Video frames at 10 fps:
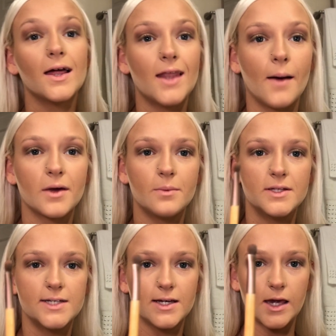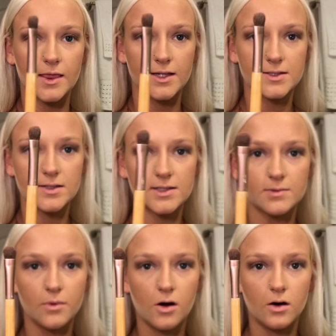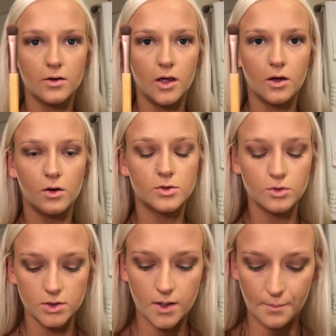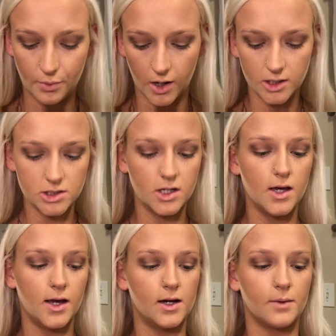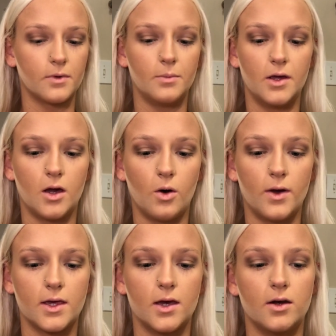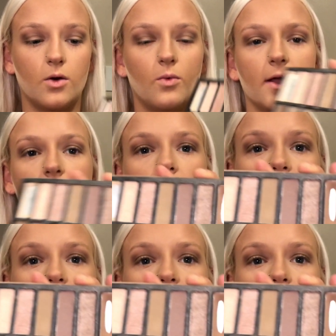Now I'm gonna be taking this small Eco Tools brush and I'm gonna be going in with